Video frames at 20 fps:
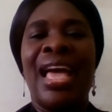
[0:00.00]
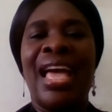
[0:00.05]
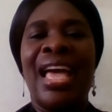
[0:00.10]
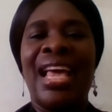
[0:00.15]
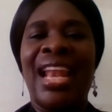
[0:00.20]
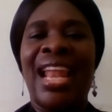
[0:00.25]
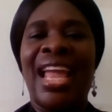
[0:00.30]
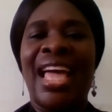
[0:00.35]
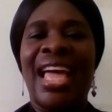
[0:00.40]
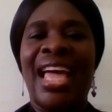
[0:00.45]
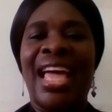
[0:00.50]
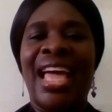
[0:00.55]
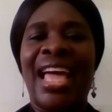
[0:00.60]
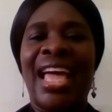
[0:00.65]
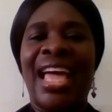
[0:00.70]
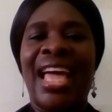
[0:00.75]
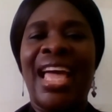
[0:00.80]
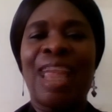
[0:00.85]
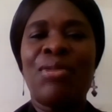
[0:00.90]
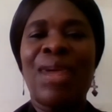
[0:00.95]
And like
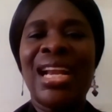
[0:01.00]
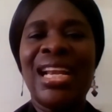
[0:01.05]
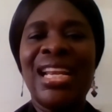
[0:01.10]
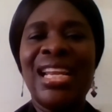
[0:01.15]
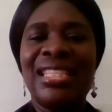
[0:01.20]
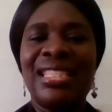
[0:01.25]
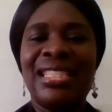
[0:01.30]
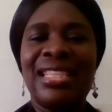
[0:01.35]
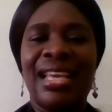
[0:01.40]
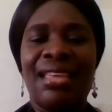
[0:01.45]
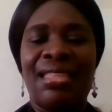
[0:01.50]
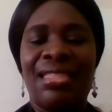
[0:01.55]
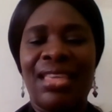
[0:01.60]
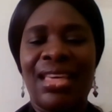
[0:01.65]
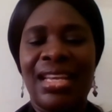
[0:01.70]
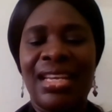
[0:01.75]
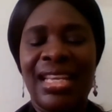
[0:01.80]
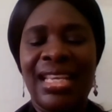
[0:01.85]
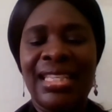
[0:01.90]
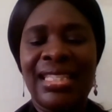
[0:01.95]
she rightly said,
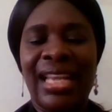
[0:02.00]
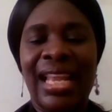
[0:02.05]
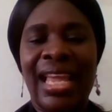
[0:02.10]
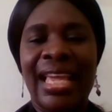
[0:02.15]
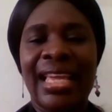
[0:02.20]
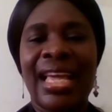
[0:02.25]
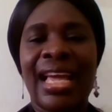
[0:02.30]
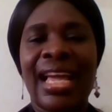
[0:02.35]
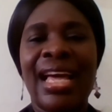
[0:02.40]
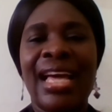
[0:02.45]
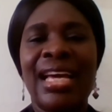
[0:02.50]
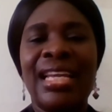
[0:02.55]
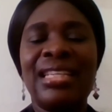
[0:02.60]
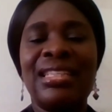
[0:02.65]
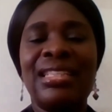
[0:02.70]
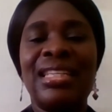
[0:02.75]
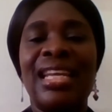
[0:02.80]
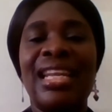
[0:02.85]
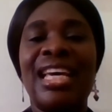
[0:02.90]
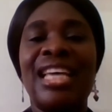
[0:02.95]
that it's like a
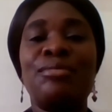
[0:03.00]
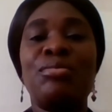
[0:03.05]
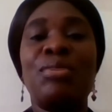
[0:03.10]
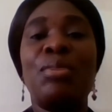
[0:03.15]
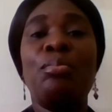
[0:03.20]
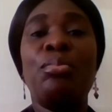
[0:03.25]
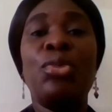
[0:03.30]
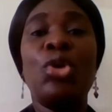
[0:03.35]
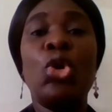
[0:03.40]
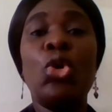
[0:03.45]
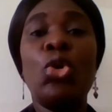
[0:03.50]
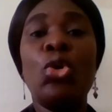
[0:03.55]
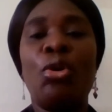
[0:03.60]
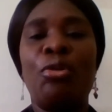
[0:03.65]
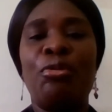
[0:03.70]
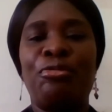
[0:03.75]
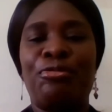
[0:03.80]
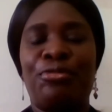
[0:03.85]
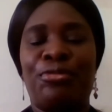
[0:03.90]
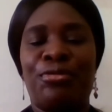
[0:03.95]
candle that has been blown
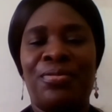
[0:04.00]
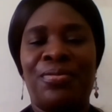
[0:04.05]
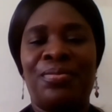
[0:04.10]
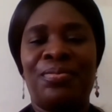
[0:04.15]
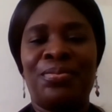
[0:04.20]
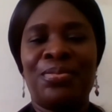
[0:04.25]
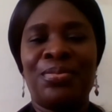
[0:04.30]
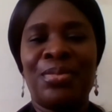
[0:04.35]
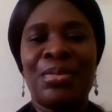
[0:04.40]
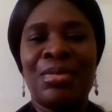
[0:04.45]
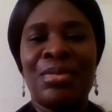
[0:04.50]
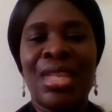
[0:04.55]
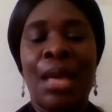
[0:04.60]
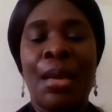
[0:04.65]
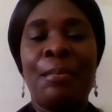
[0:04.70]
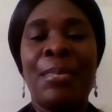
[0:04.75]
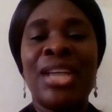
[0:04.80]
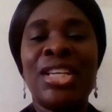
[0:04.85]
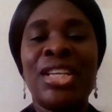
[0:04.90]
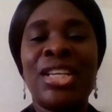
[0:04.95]
off. Mm.
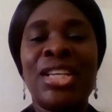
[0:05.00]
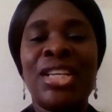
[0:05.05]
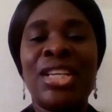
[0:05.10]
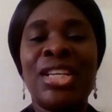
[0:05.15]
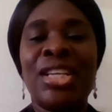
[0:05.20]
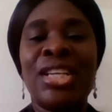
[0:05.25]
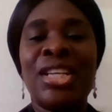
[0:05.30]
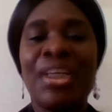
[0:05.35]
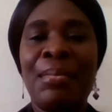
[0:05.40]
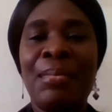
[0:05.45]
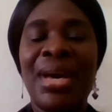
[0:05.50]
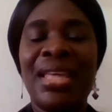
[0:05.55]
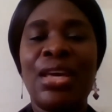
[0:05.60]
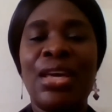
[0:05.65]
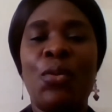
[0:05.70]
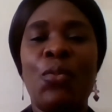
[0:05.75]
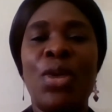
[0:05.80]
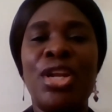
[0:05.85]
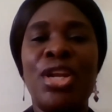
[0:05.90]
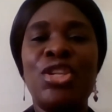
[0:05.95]
But she should remember
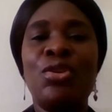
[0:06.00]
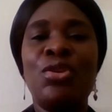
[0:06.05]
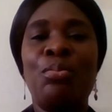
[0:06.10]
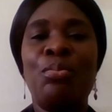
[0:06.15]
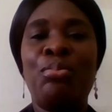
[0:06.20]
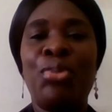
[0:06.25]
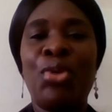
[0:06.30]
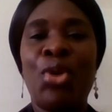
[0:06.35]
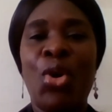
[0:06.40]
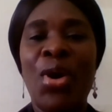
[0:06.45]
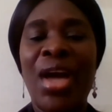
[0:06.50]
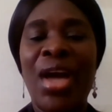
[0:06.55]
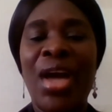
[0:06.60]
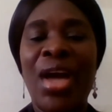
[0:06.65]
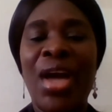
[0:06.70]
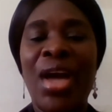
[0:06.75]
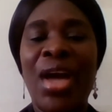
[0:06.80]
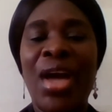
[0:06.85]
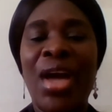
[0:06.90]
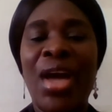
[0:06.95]
that when you blow
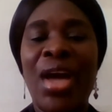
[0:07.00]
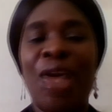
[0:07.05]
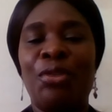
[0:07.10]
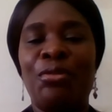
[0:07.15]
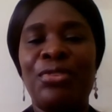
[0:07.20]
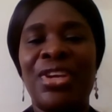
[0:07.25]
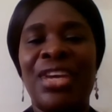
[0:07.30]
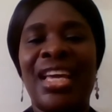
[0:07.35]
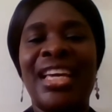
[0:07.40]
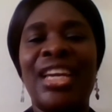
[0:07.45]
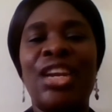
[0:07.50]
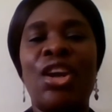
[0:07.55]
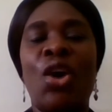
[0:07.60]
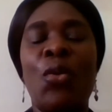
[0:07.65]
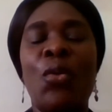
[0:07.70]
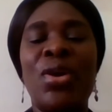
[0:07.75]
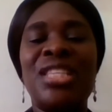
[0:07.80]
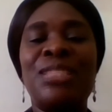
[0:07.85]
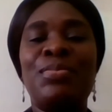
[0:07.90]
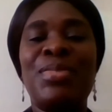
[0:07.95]
a candle off, it can
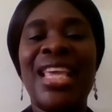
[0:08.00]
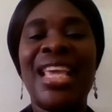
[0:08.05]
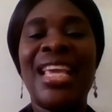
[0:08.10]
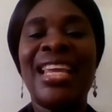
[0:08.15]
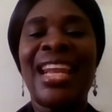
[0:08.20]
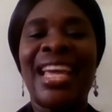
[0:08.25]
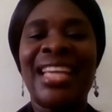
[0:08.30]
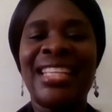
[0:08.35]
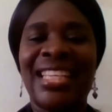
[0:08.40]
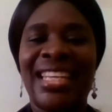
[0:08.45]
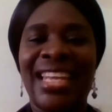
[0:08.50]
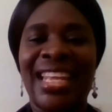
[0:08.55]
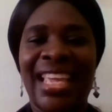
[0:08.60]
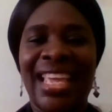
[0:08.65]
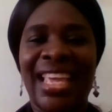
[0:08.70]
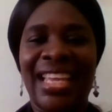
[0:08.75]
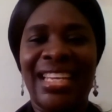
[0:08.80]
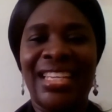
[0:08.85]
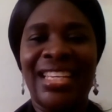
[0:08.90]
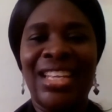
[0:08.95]
always be ignited
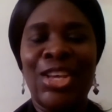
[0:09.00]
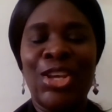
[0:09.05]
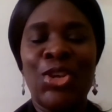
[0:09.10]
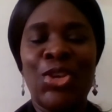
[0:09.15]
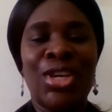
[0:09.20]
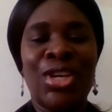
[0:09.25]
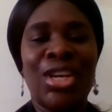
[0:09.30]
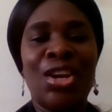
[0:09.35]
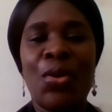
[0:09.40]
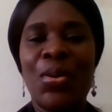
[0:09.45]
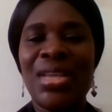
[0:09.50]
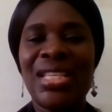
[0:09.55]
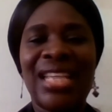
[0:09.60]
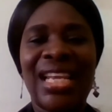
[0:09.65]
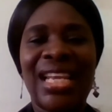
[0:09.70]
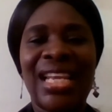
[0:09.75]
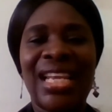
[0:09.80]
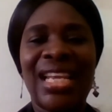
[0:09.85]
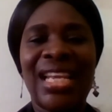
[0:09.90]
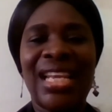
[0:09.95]
again. You can always
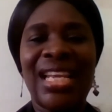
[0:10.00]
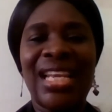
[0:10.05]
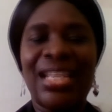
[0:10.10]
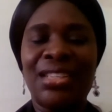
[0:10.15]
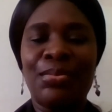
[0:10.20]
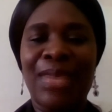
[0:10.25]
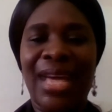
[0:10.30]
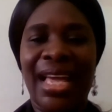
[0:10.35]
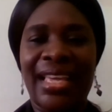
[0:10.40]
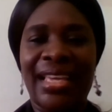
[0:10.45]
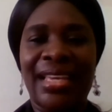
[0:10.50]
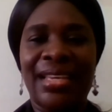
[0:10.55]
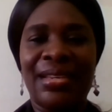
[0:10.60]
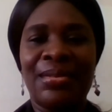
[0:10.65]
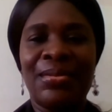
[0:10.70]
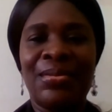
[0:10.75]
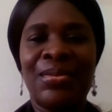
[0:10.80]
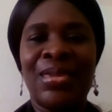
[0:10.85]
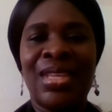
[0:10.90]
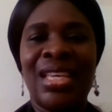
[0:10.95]
light your candle back.
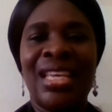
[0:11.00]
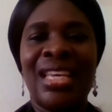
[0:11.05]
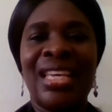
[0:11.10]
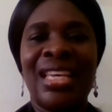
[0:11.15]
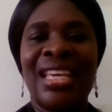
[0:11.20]
Mm.